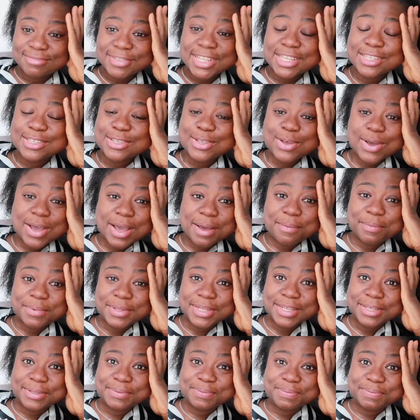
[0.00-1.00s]
It's not
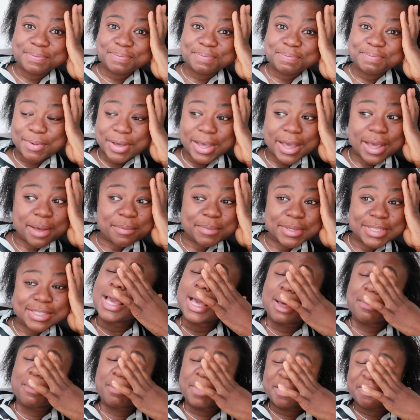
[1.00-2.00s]
happening. Bahamas
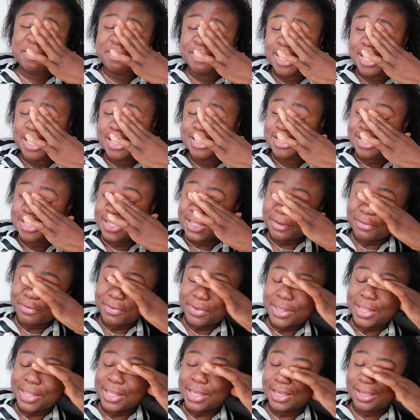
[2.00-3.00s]
and my flights and
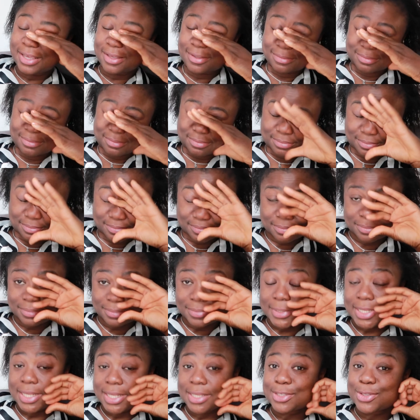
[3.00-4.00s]
everything.
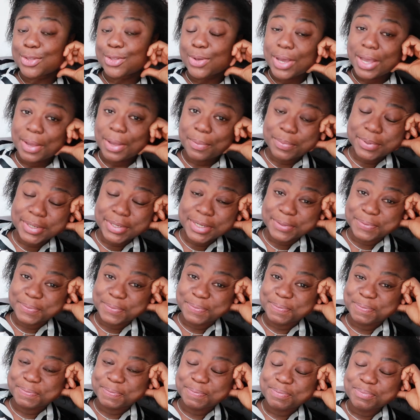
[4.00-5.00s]
It's not happening.
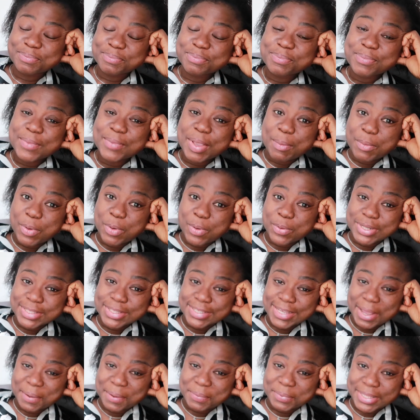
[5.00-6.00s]
But
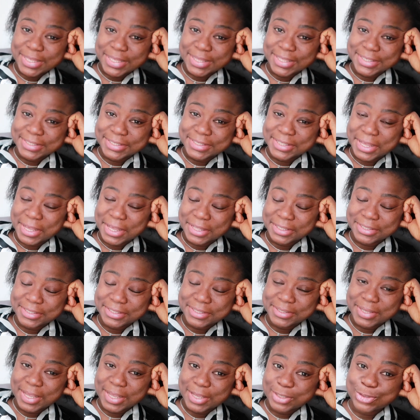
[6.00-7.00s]
what's happening is
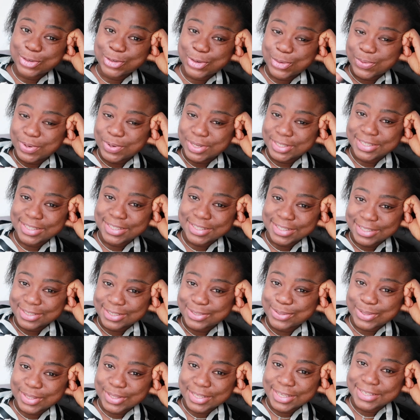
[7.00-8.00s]
that as you're watching
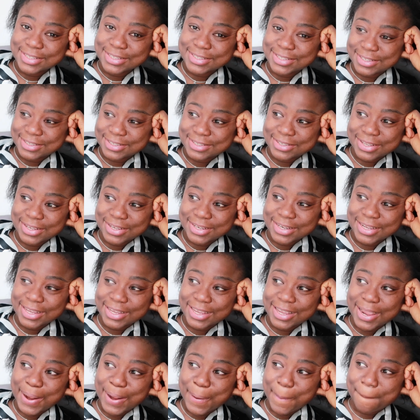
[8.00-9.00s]
this on Easter
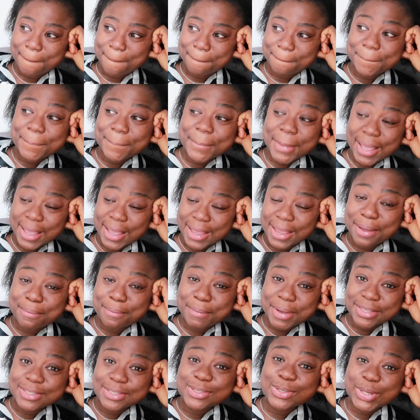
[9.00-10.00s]
Sunday, I
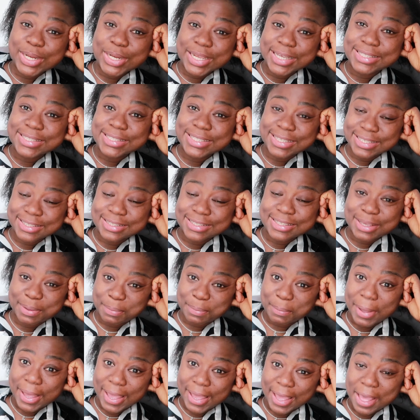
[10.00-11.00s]
am isolating
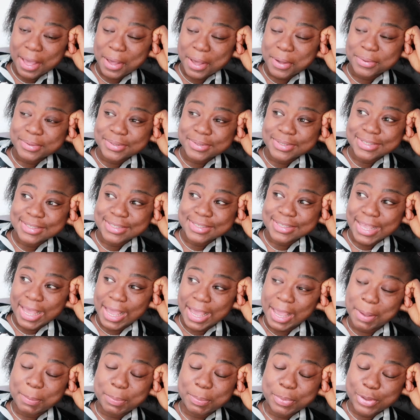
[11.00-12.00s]
in my house.
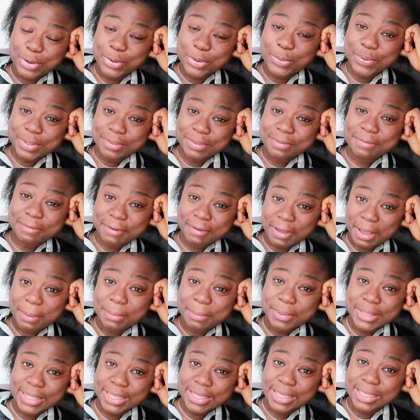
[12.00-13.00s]
I am not with
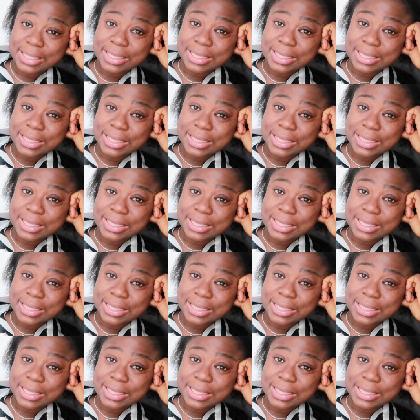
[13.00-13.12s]
family.